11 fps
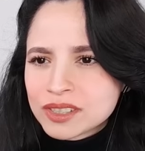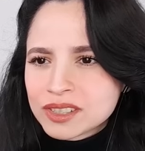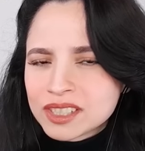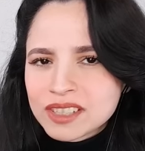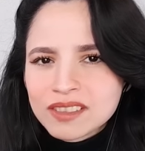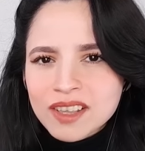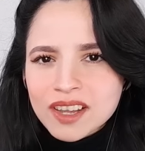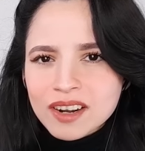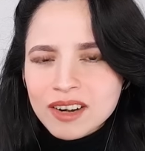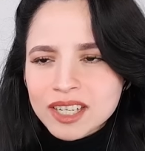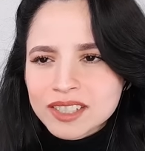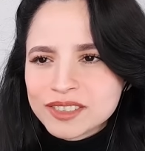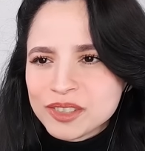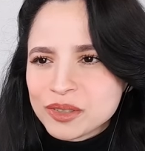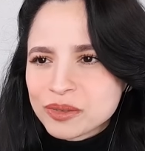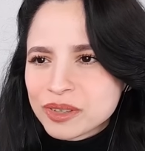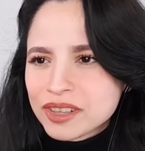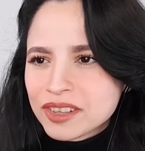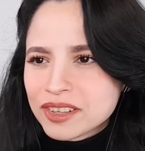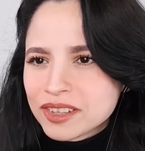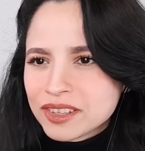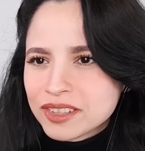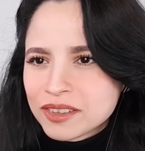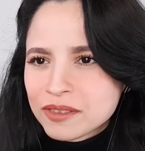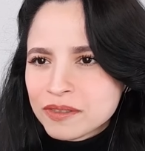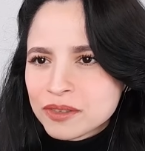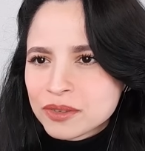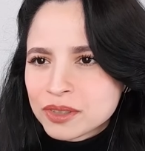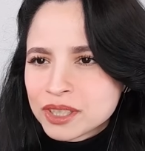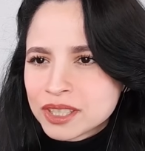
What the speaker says: to sit there and enjoy the view.